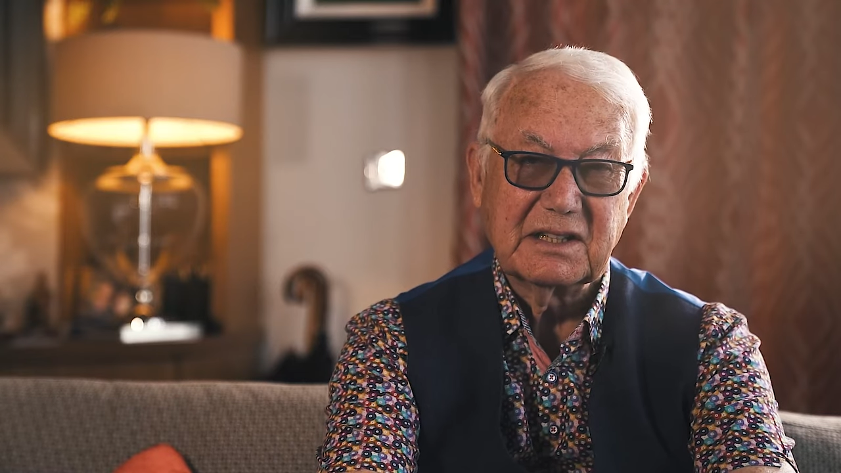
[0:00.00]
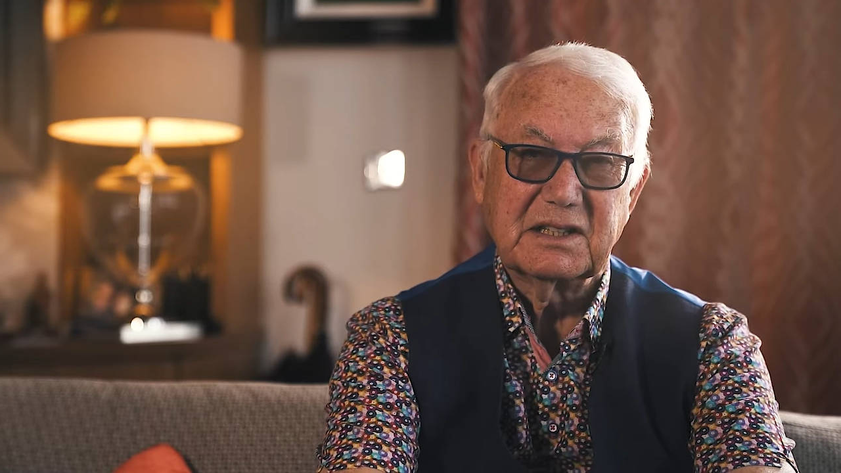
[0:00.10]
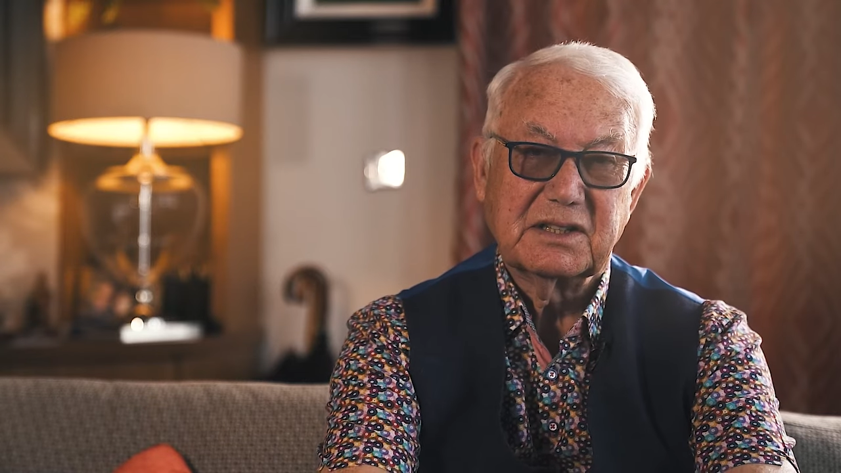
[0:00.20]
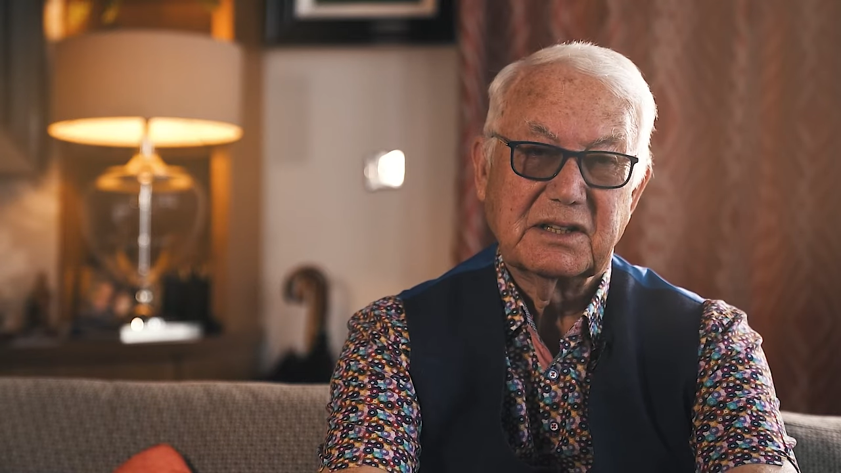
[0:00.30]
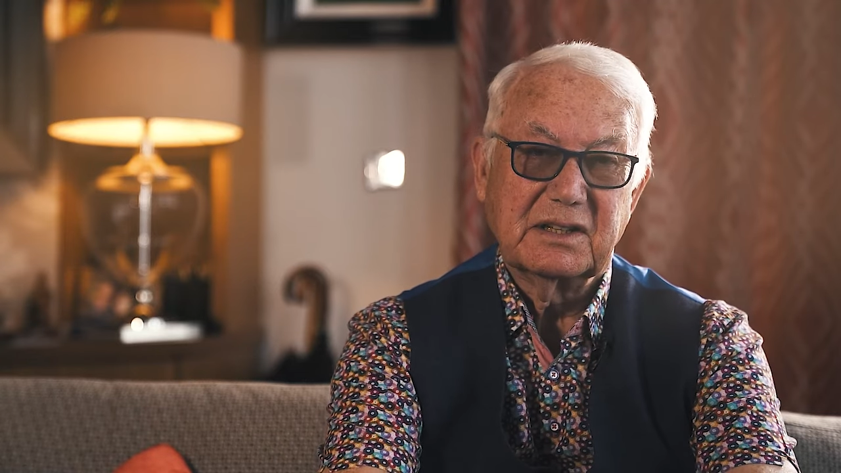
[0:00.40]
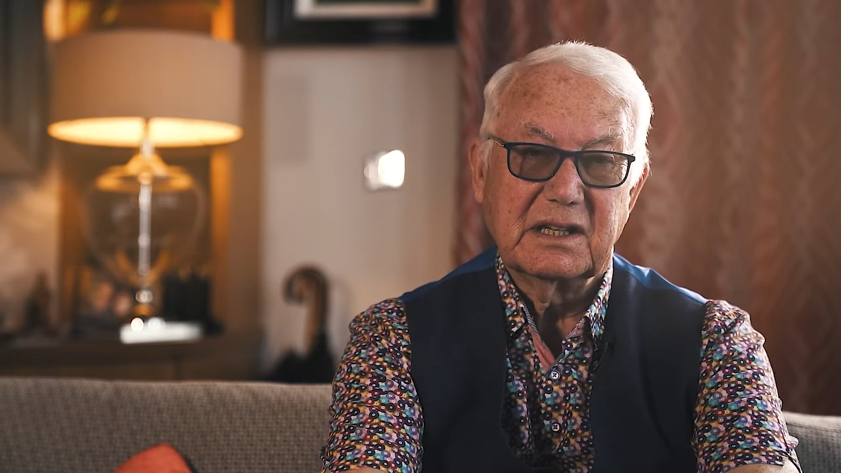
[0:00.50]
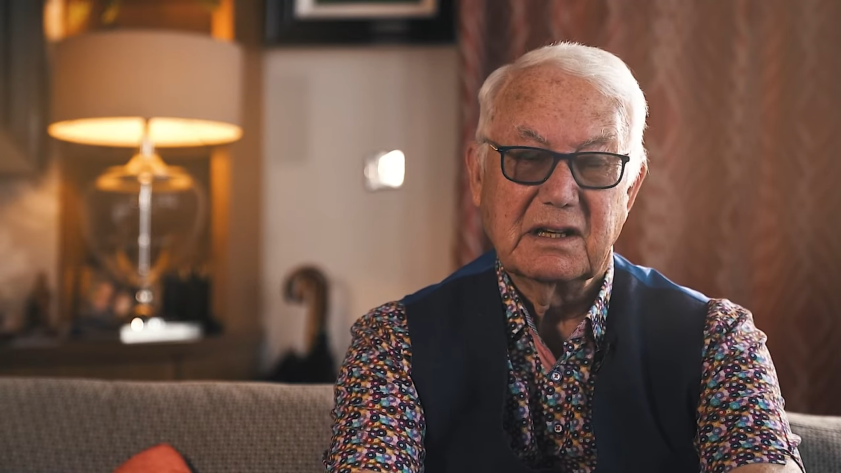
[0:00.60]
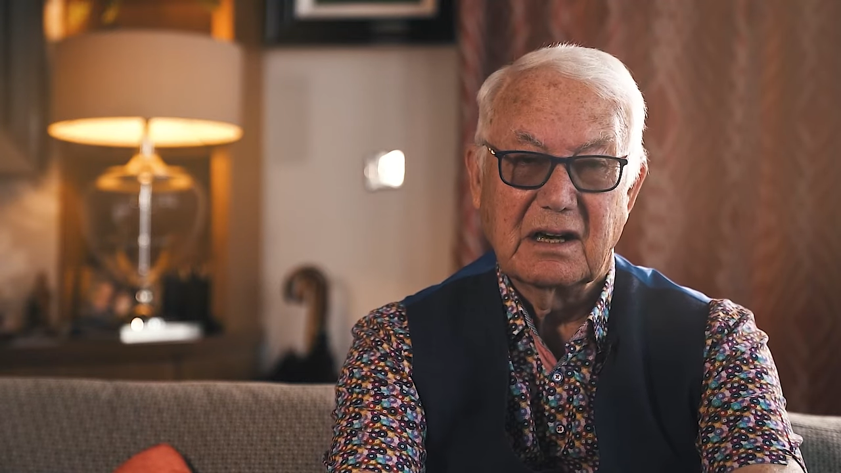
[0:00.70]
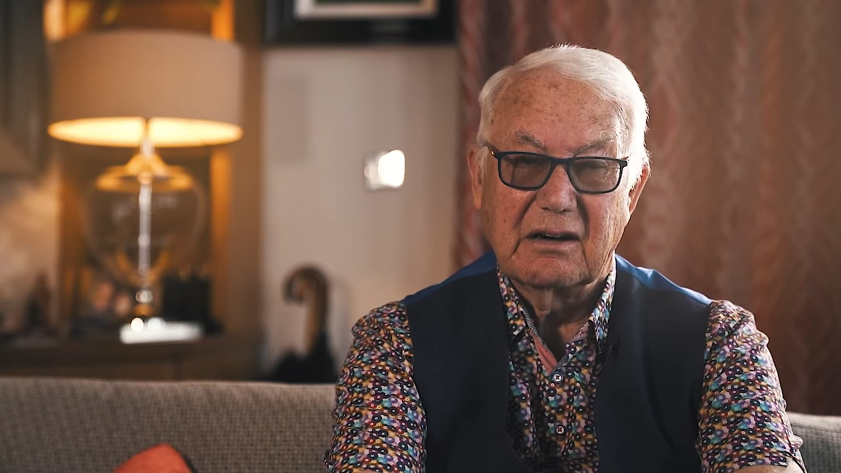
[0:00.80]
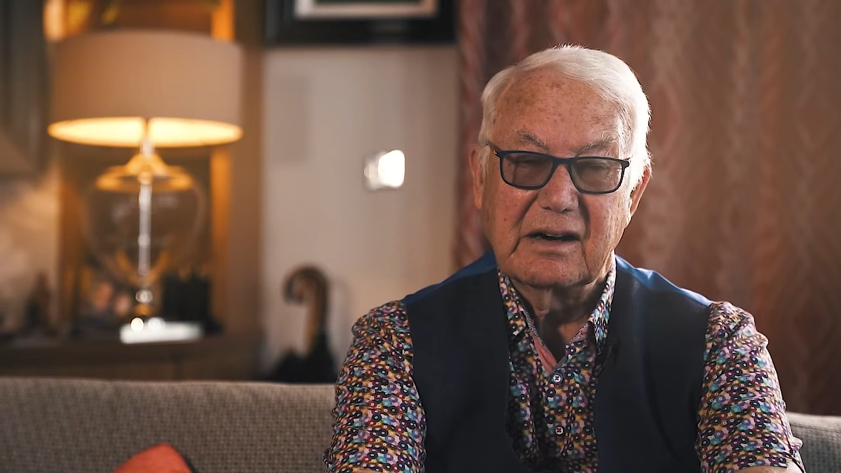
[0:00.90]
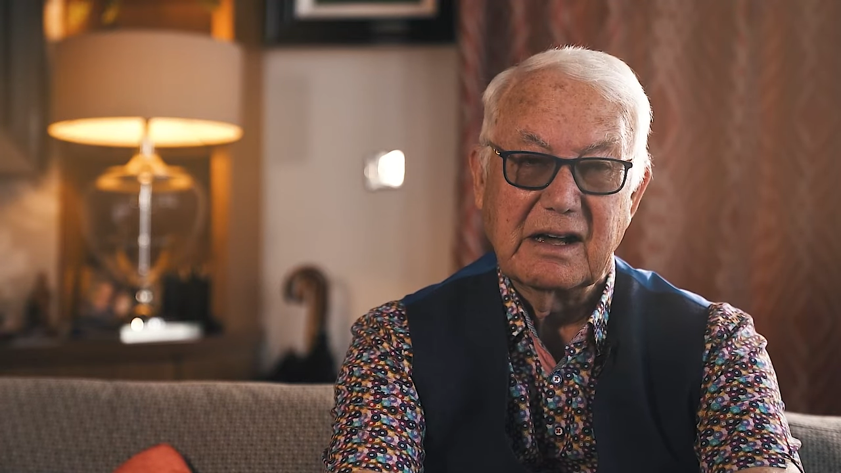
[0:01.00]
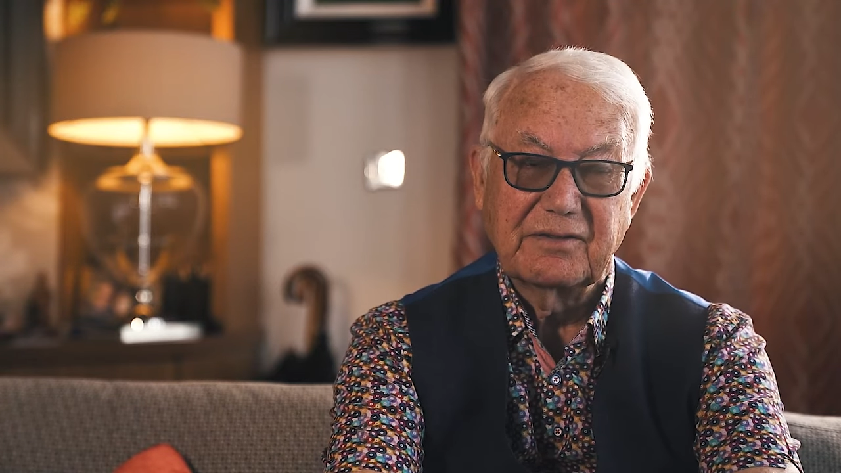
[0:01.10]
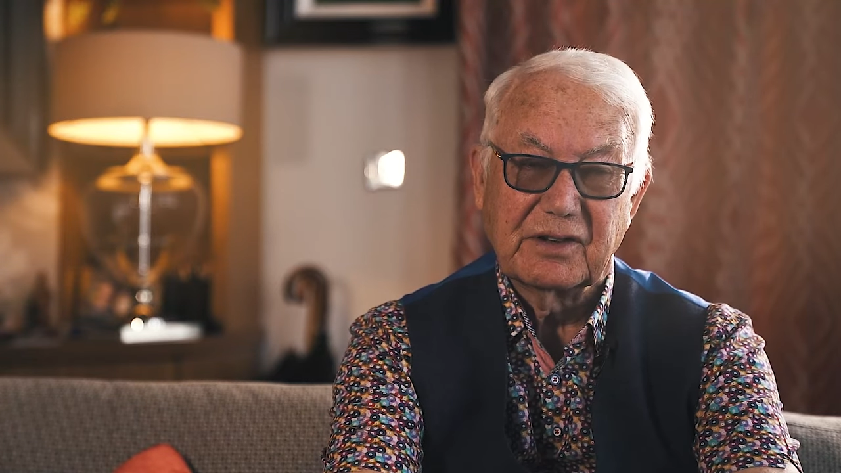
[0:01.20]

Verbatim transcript: into the R A F,